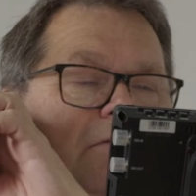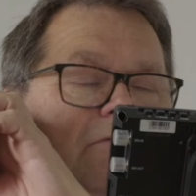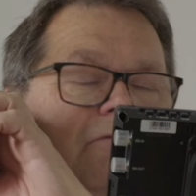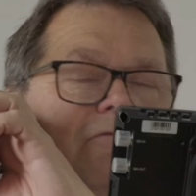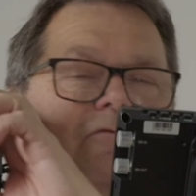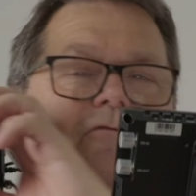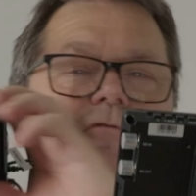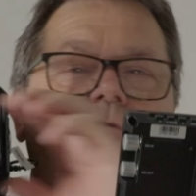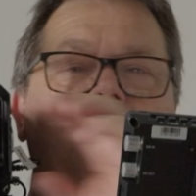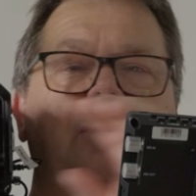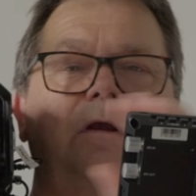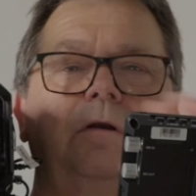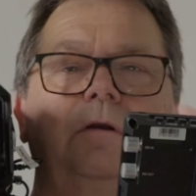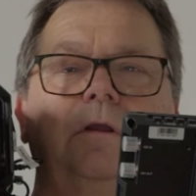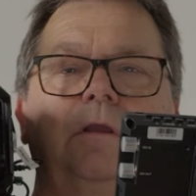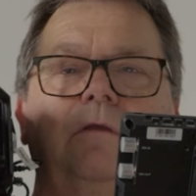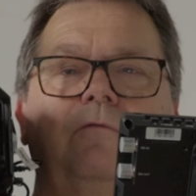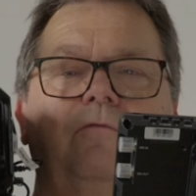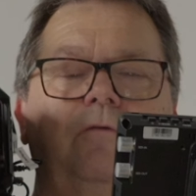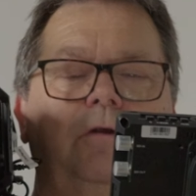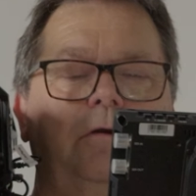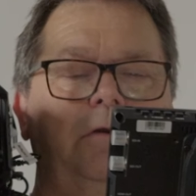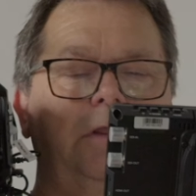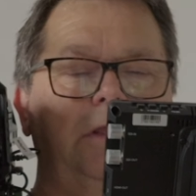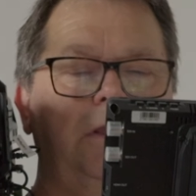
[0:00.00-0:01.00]
very,
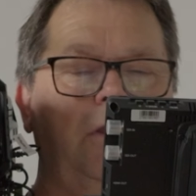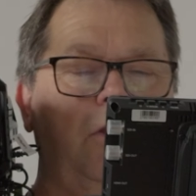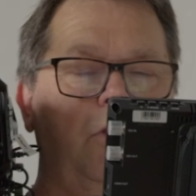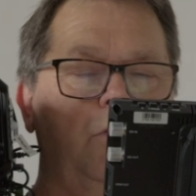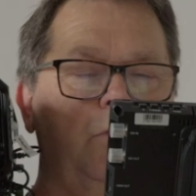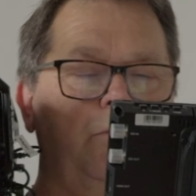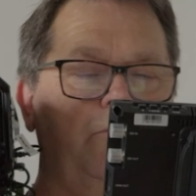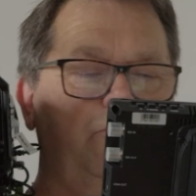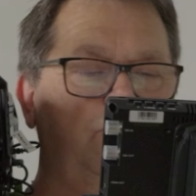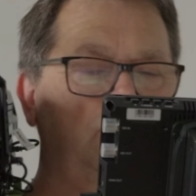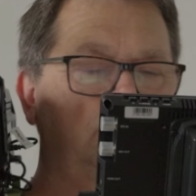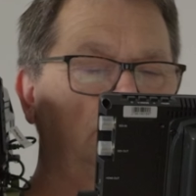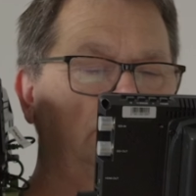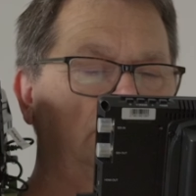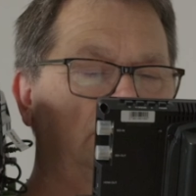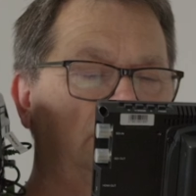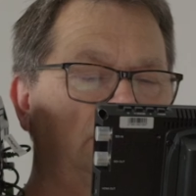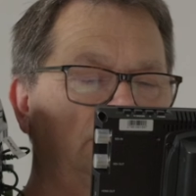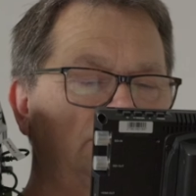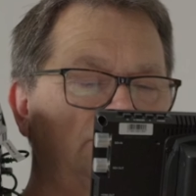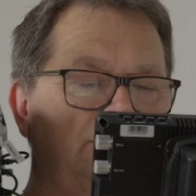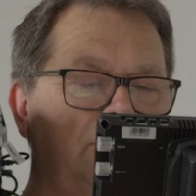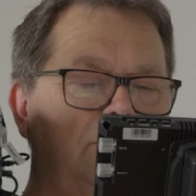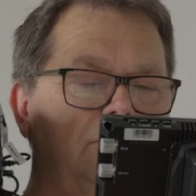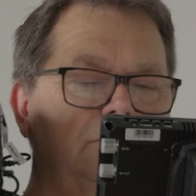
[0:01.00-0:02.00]
very hopeful that
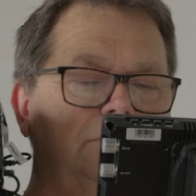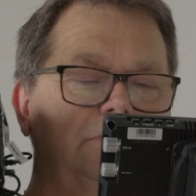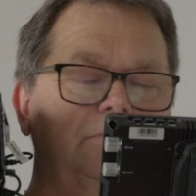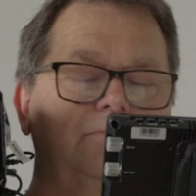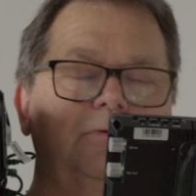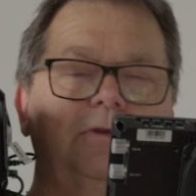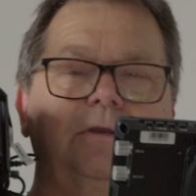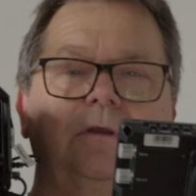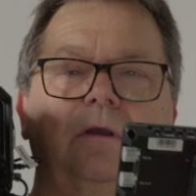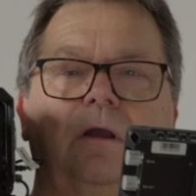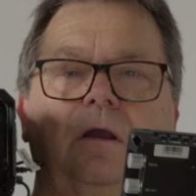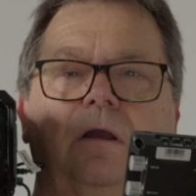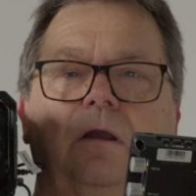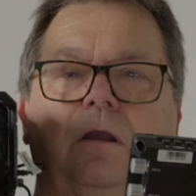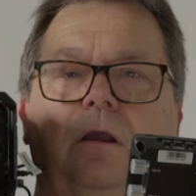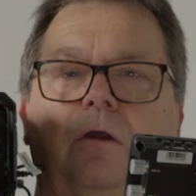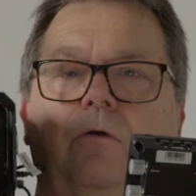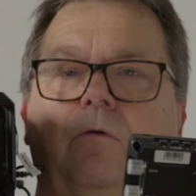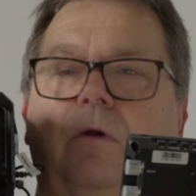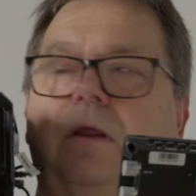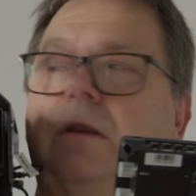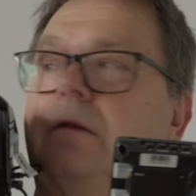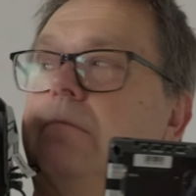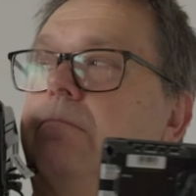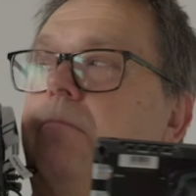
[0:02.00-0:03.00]
it's going to be a
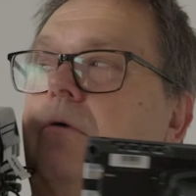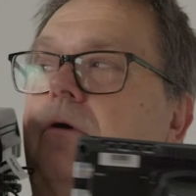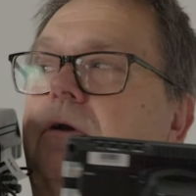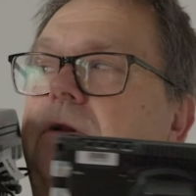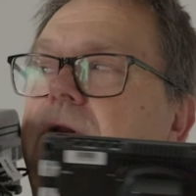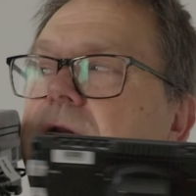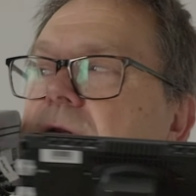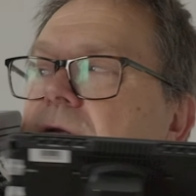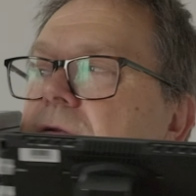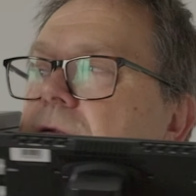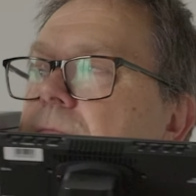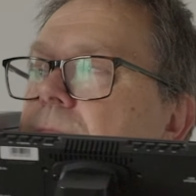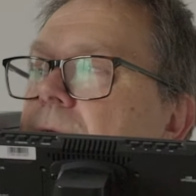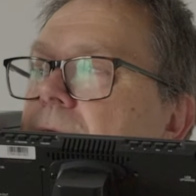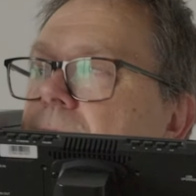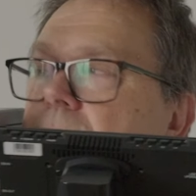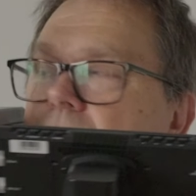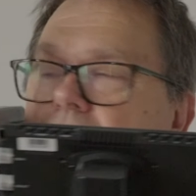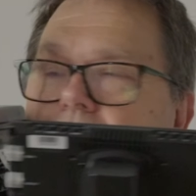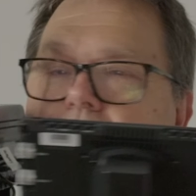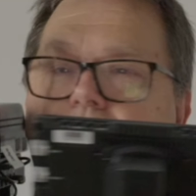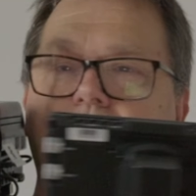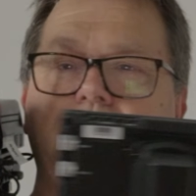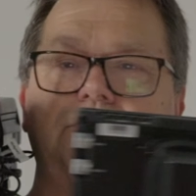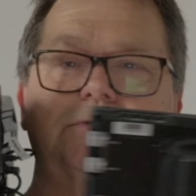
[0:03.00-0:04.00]
great monitor to be able
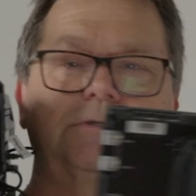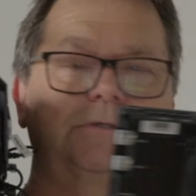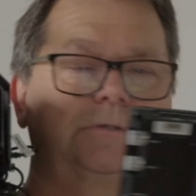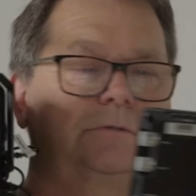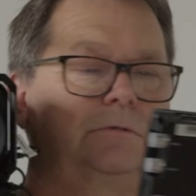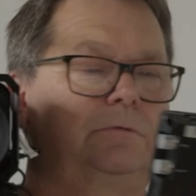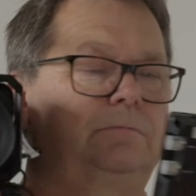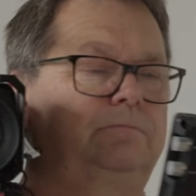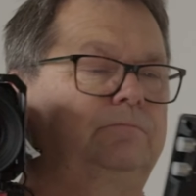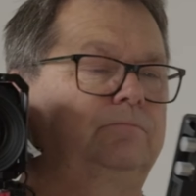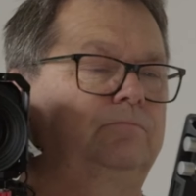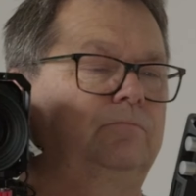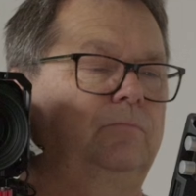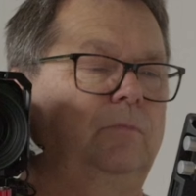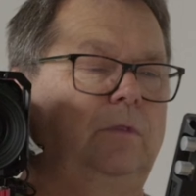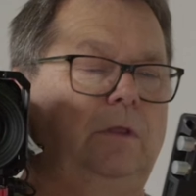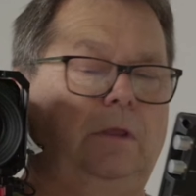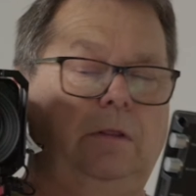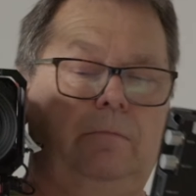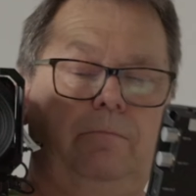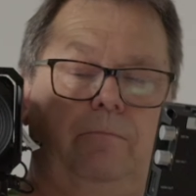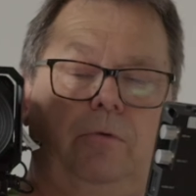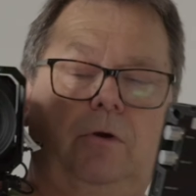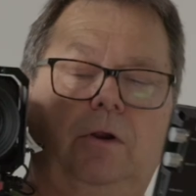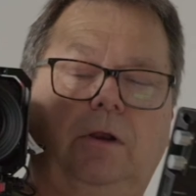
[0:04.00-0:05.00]
to use
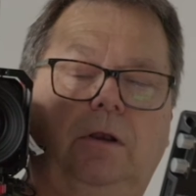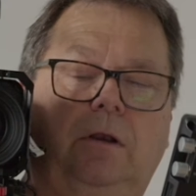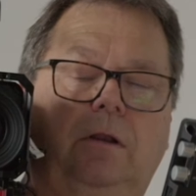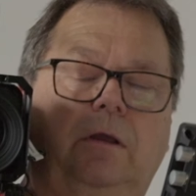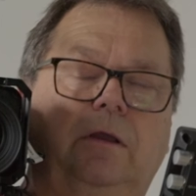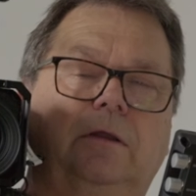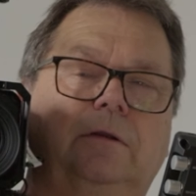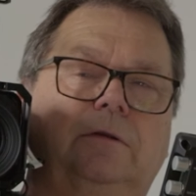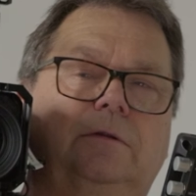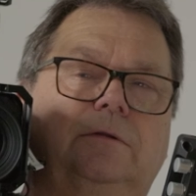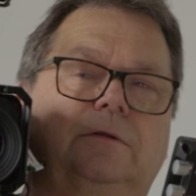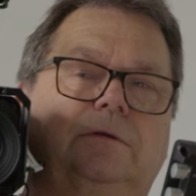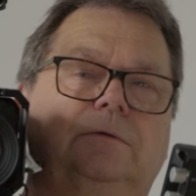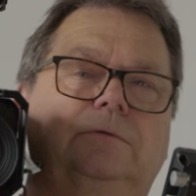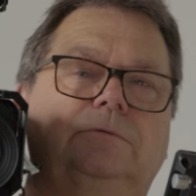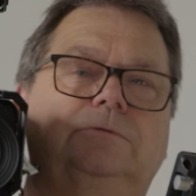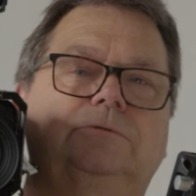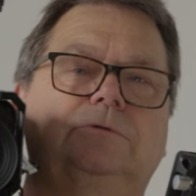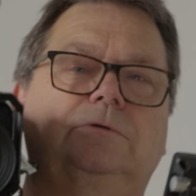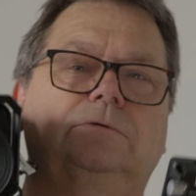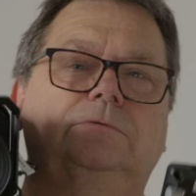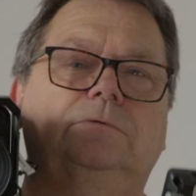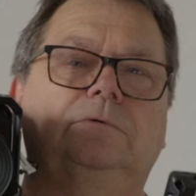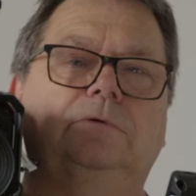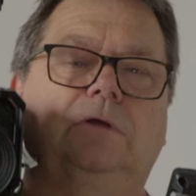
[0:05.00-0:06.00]
in bright light.
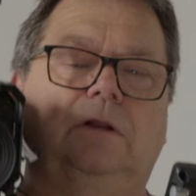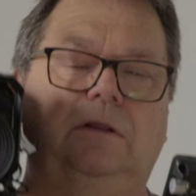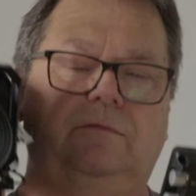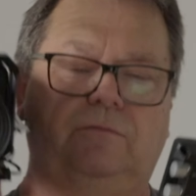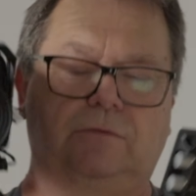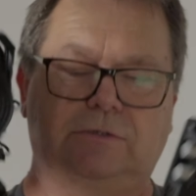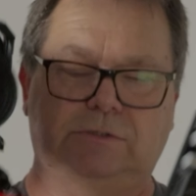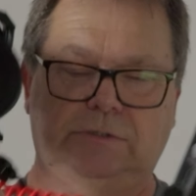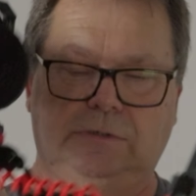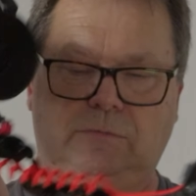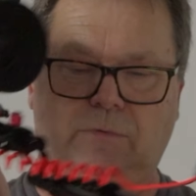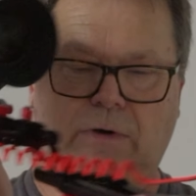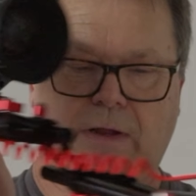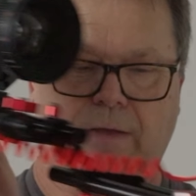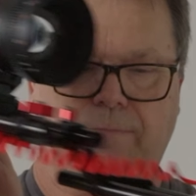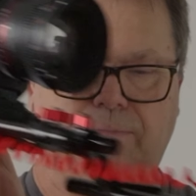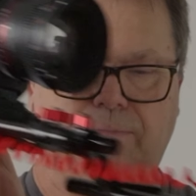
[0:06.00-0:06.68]
So I'll have to see what